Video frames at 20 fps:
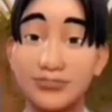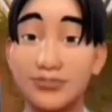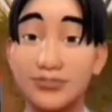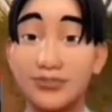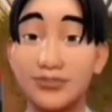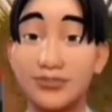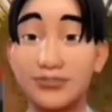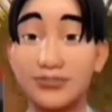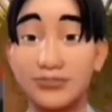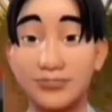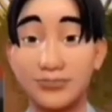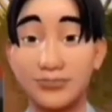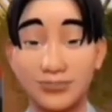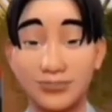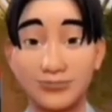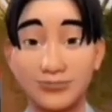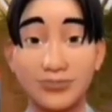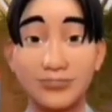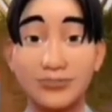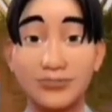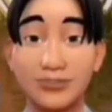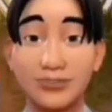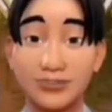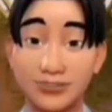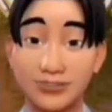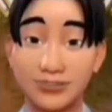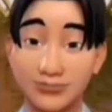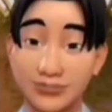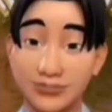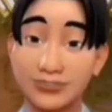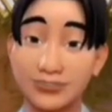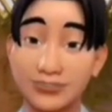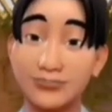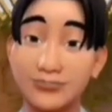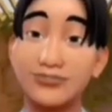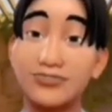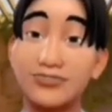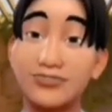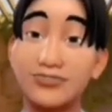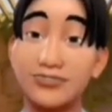So how,
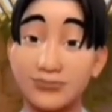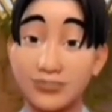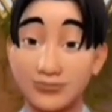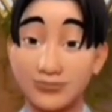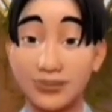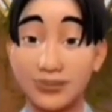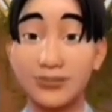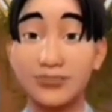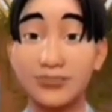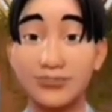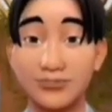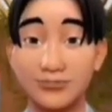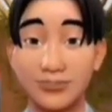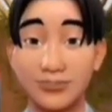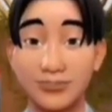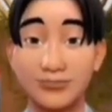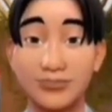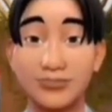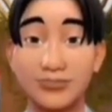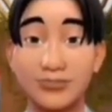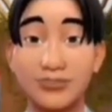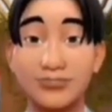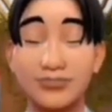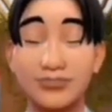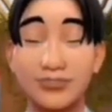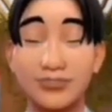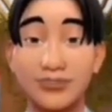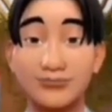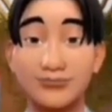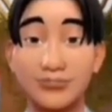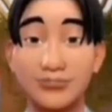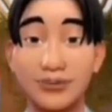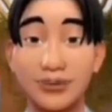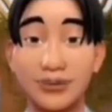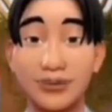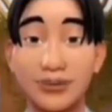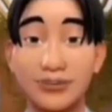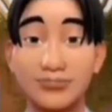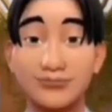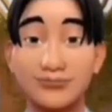if I'm a Canadian citizen, okay,
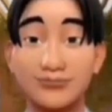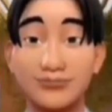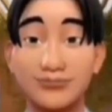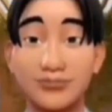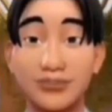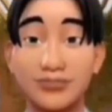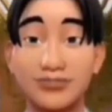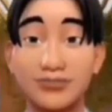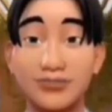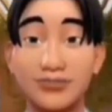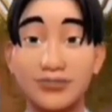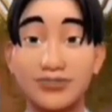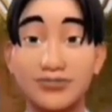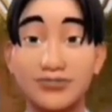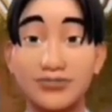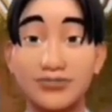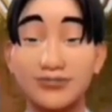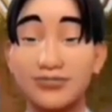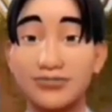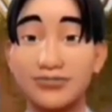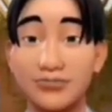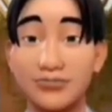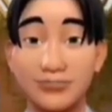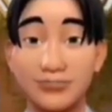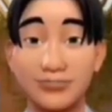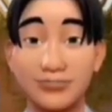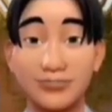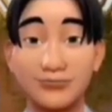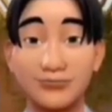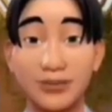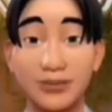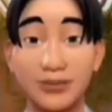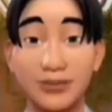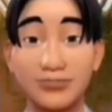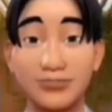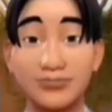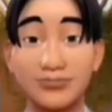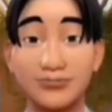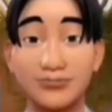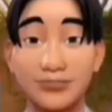if there are conditions. So in my case, I was a
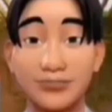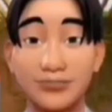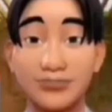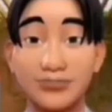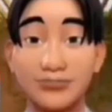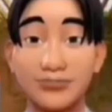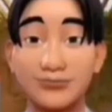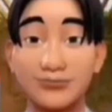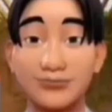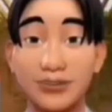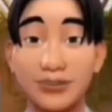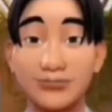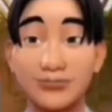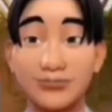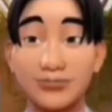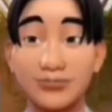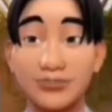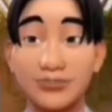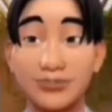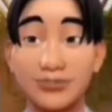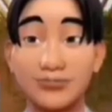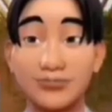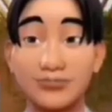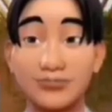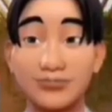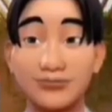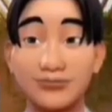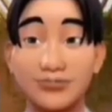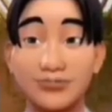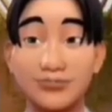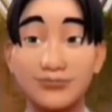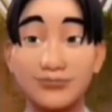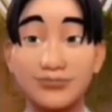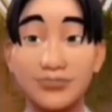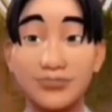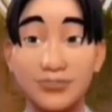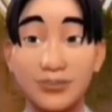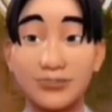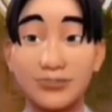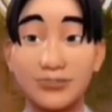Canadian citizen, so I did not have to go to the embassy
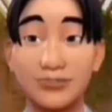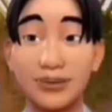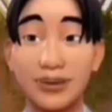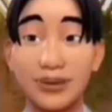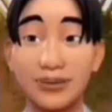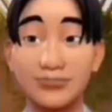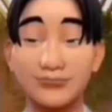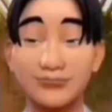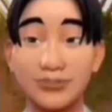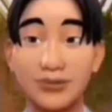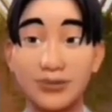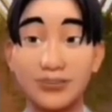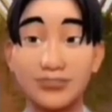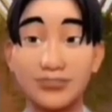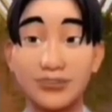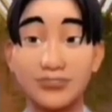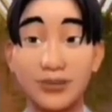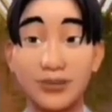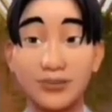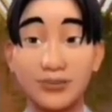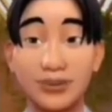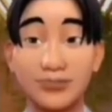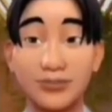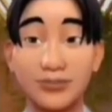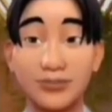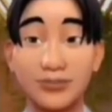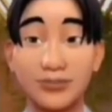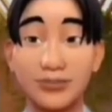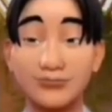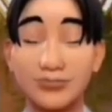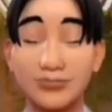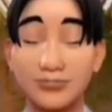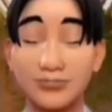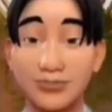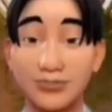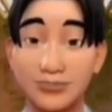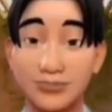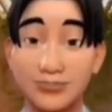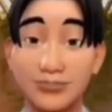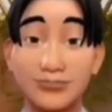to get it done. So how I did, I went
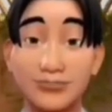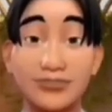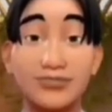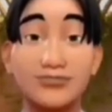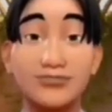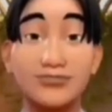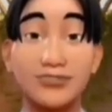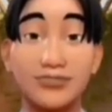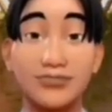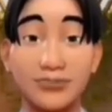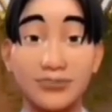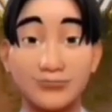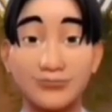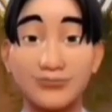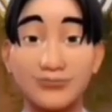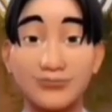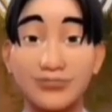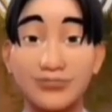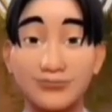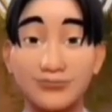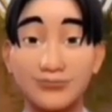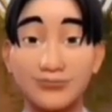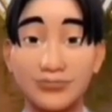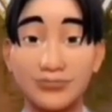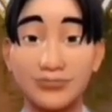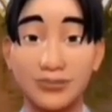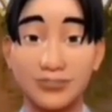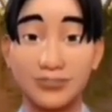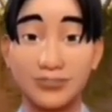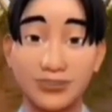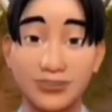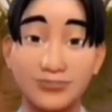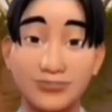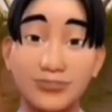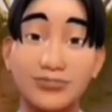to a local lawyer here, a registered